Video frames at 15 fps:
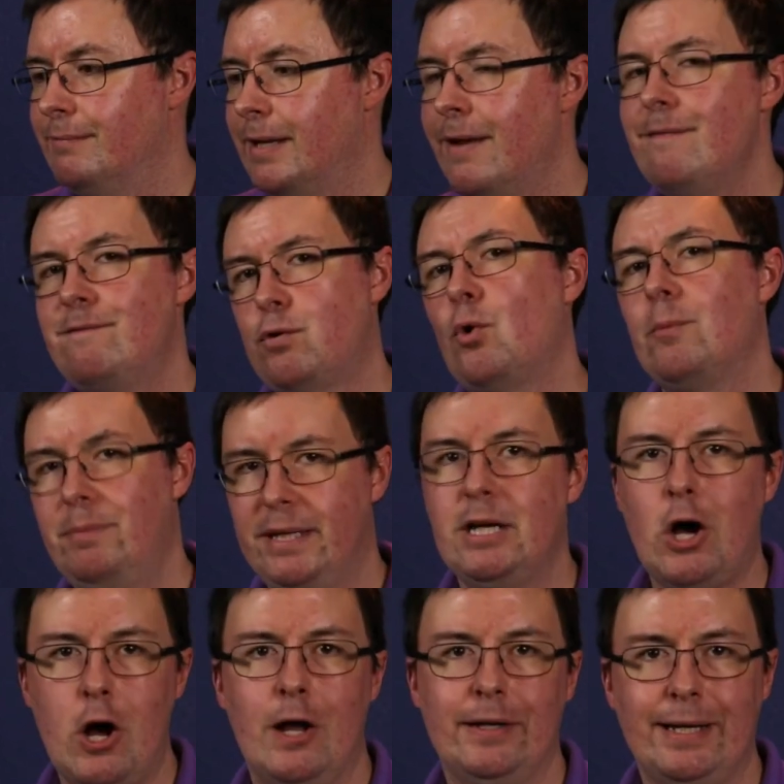inform the
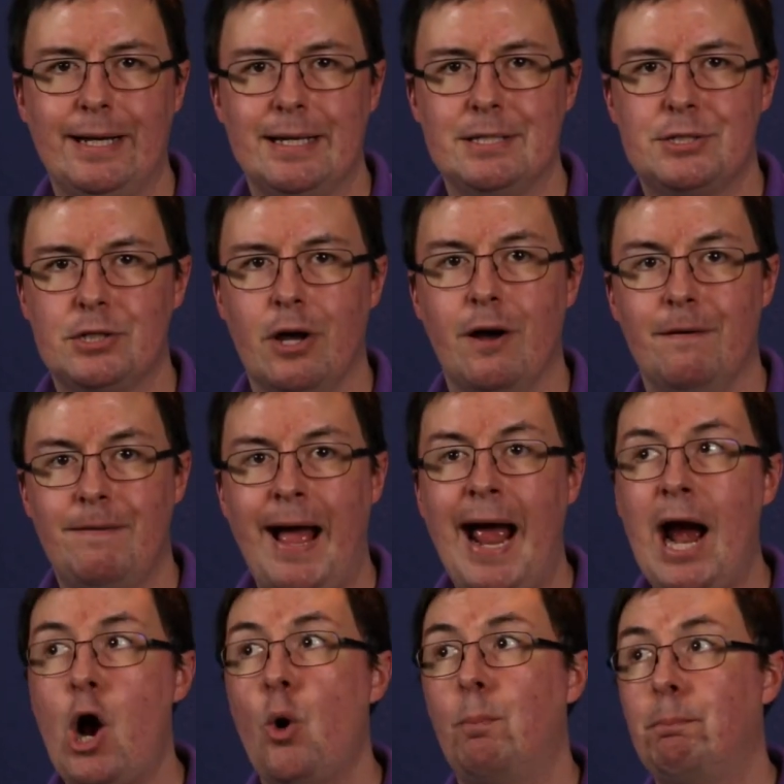audience of
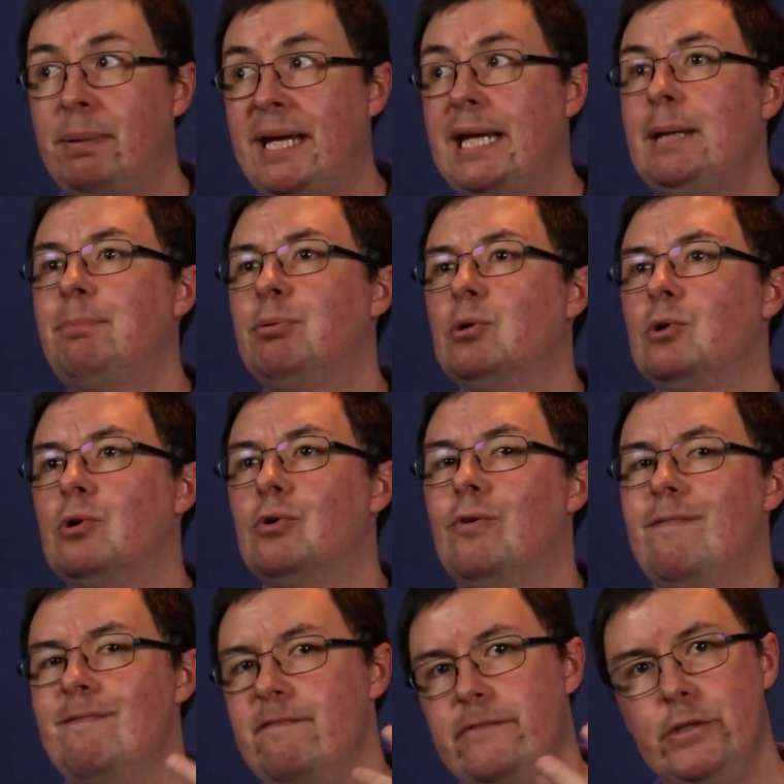how
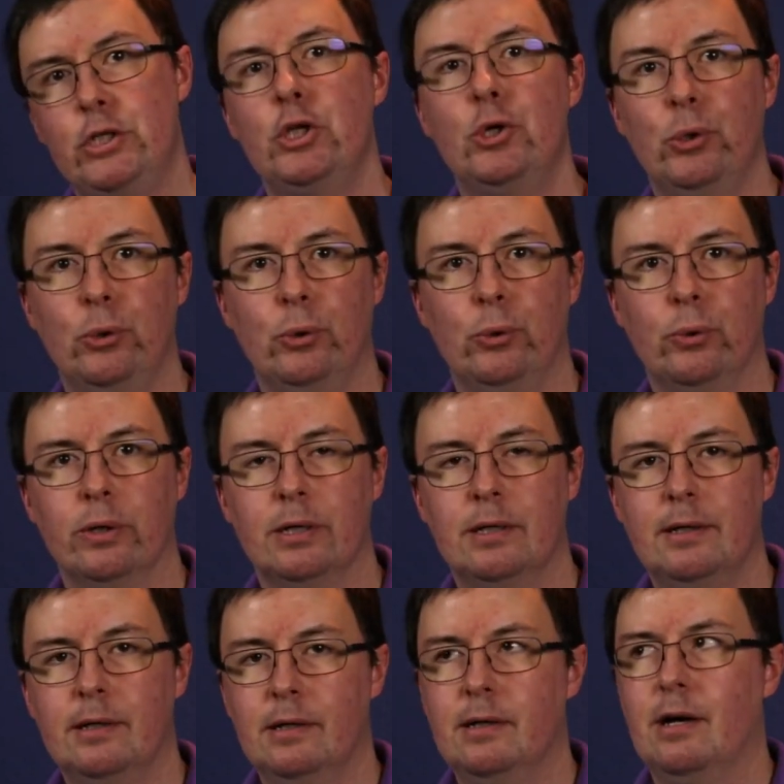people view
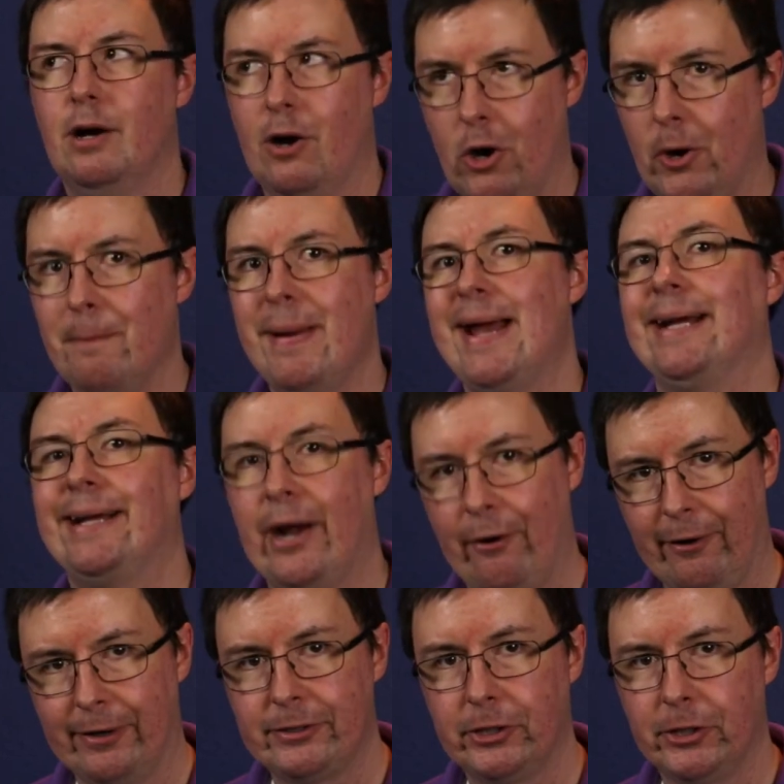our main
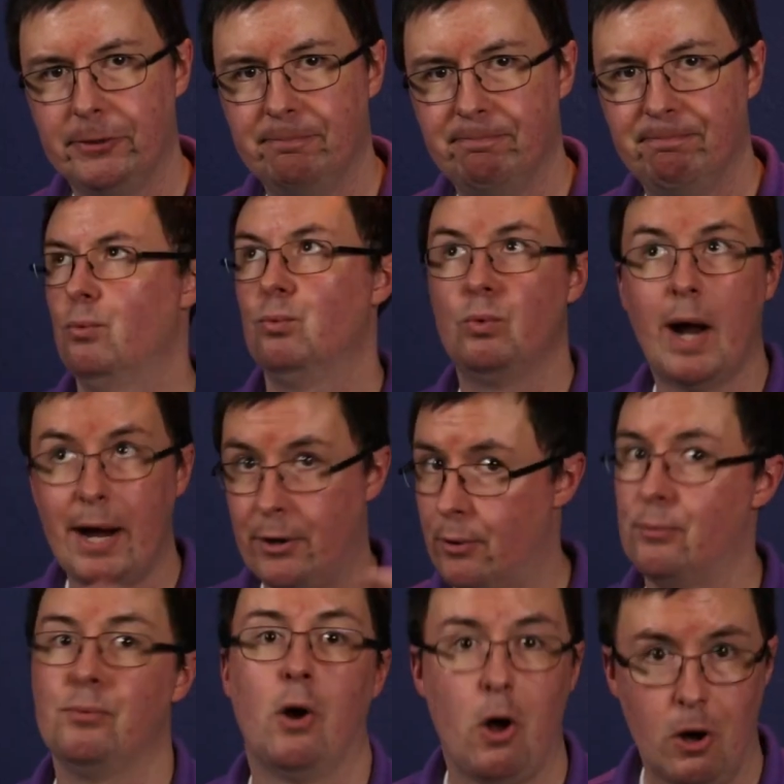character, right or
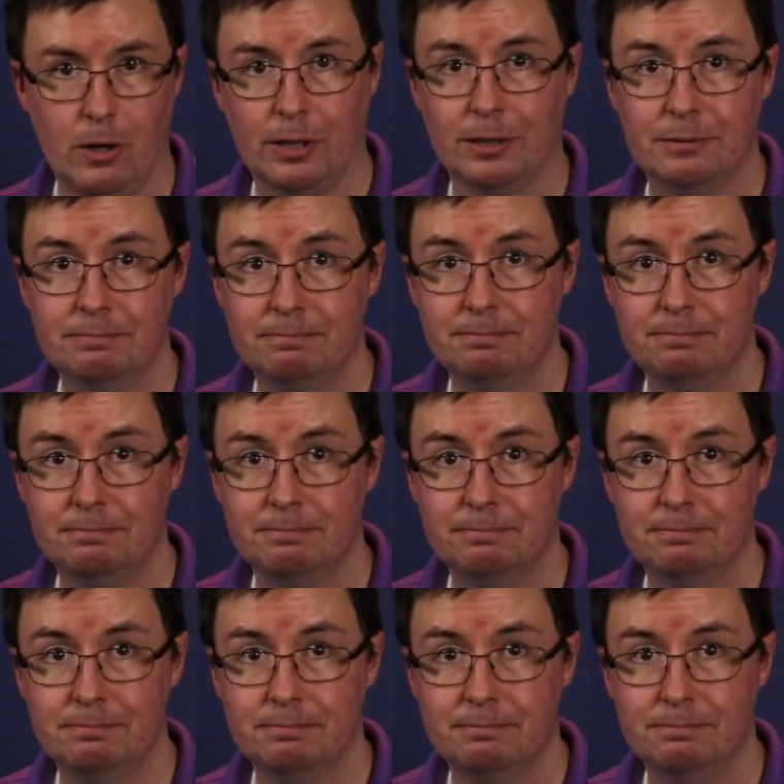wrong.